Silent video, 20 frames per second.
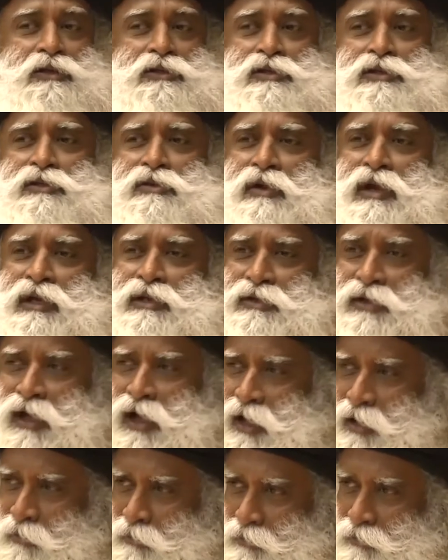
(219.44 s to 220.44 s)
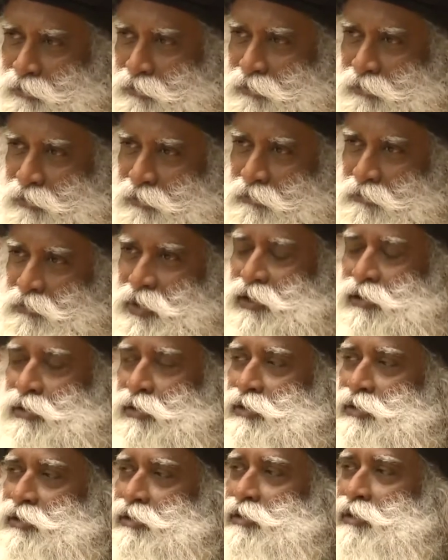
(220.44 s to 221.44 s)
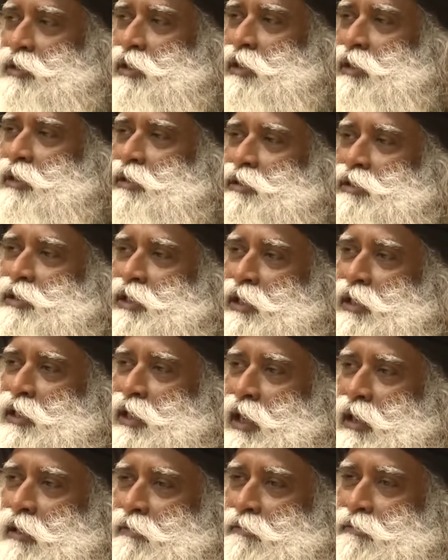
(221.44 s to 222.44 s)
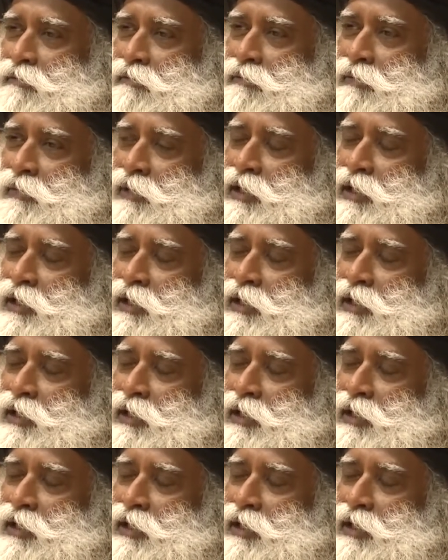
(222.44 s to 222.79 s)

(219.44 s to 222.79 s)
This is a great time because till now,